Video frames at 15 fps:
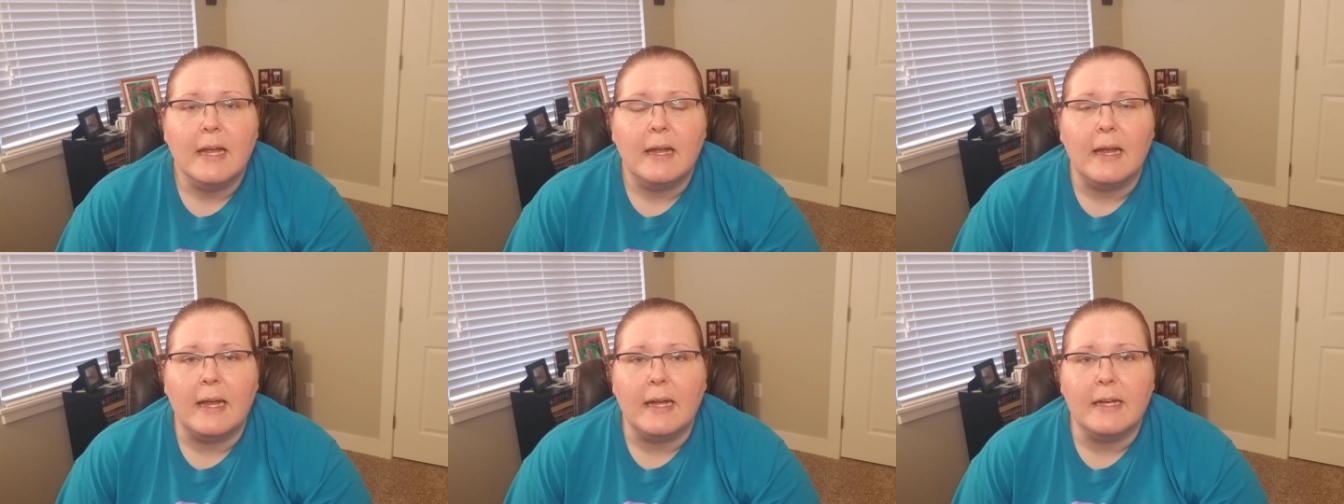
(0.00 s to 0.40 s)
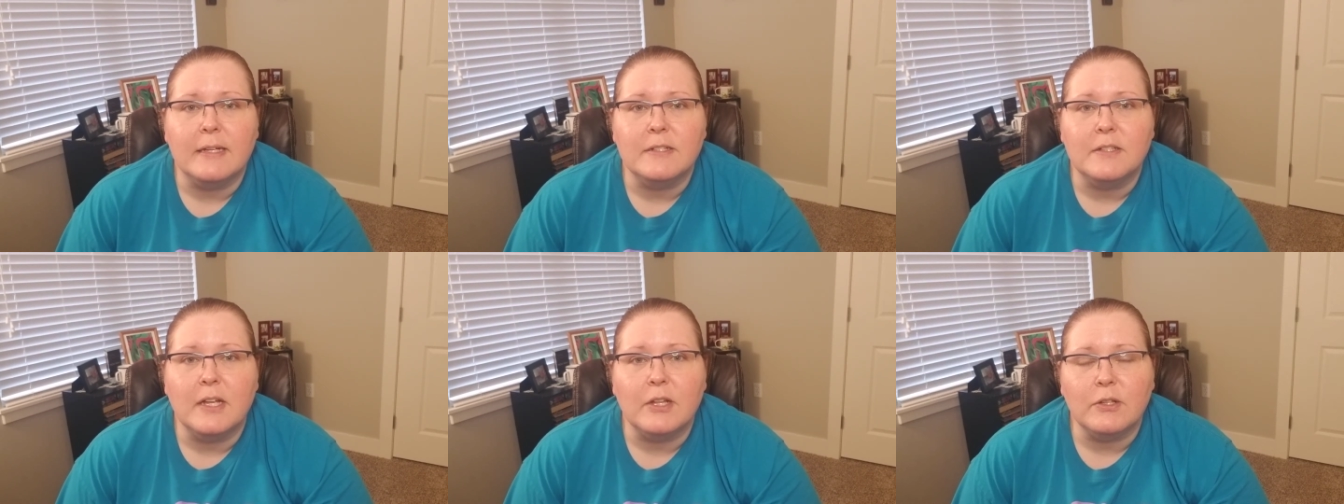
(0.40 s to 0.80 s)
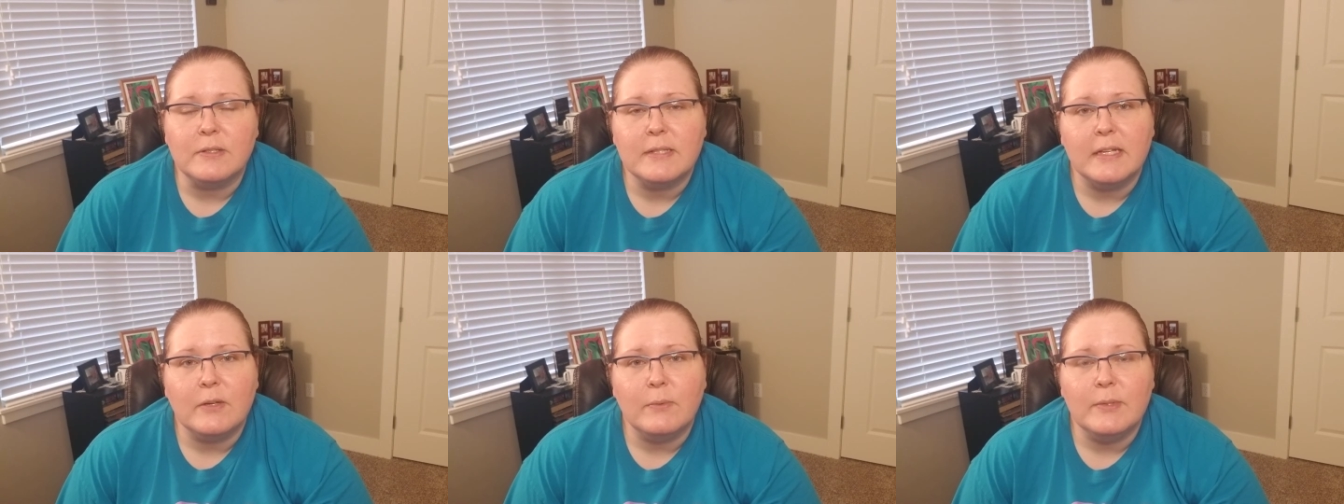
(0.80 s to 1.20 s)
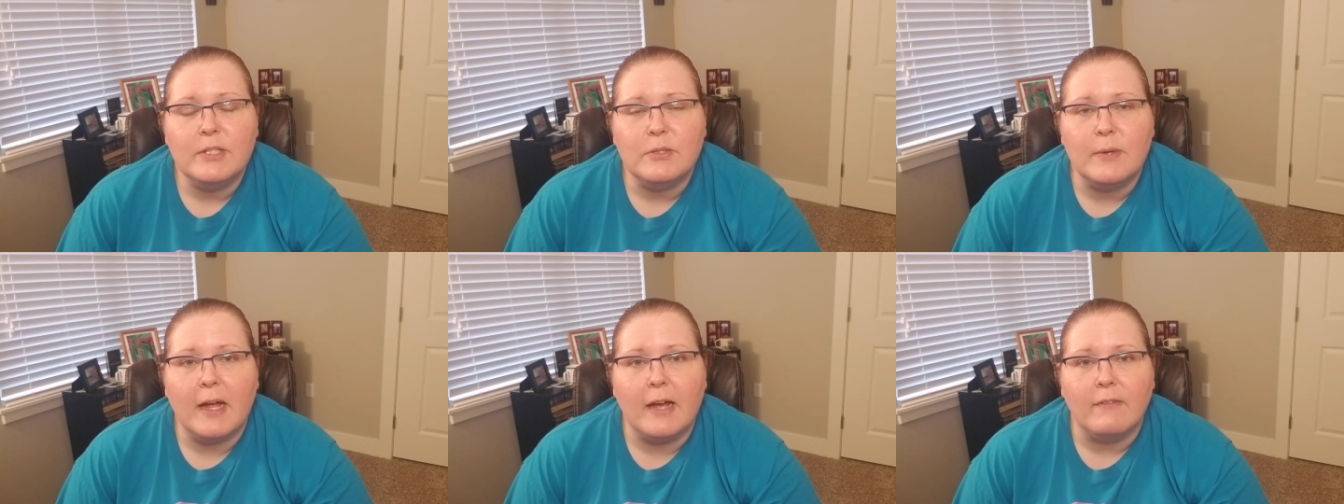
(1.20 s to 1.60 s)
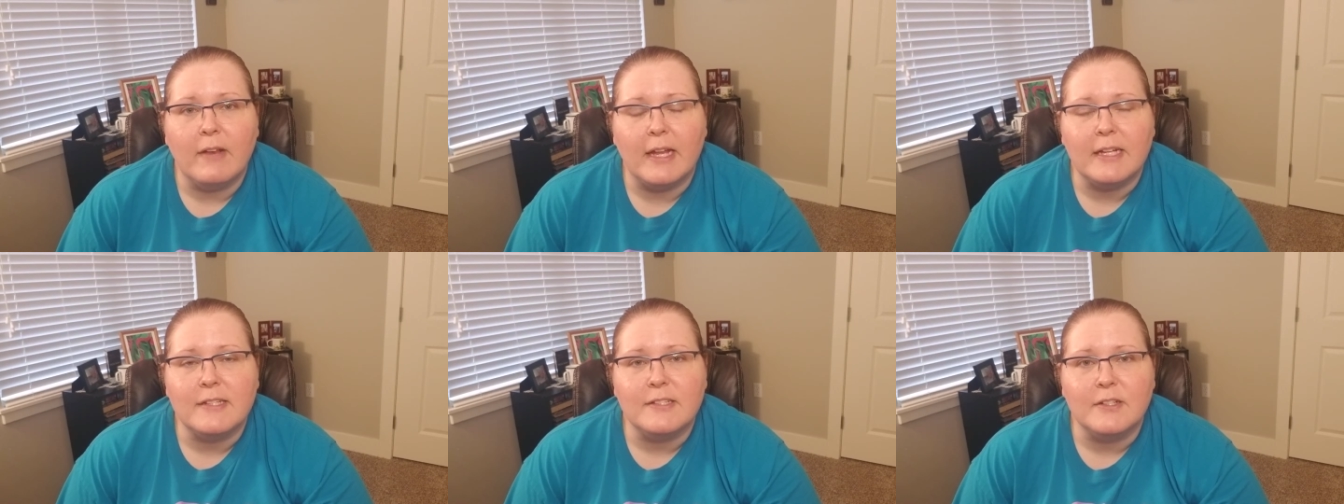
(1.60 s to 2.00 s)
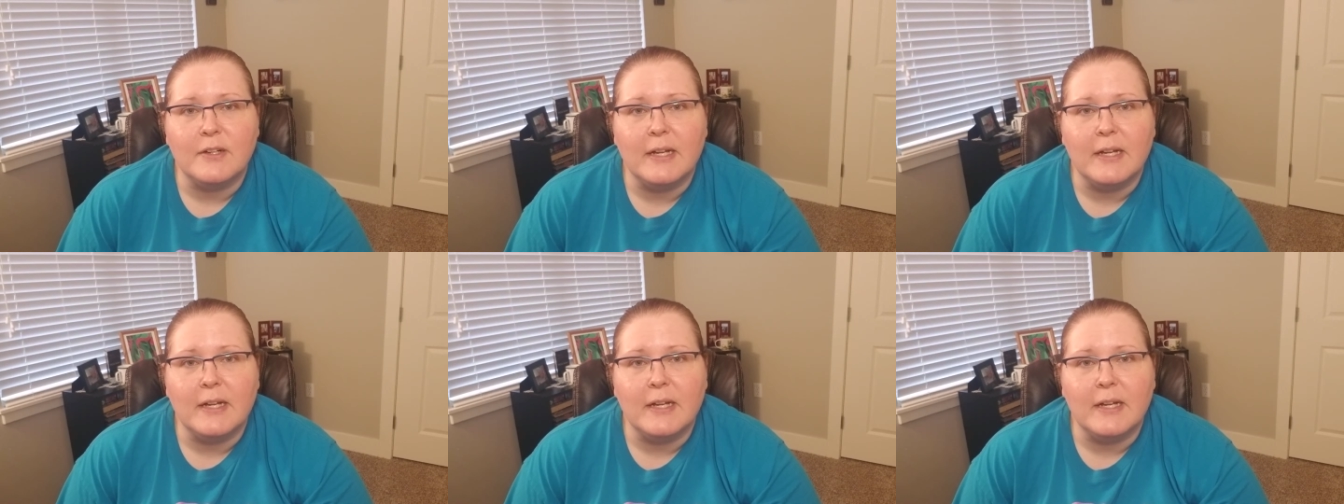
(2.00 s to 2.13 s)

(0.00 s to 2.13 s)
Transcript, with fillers: And it looks like we do have an answer.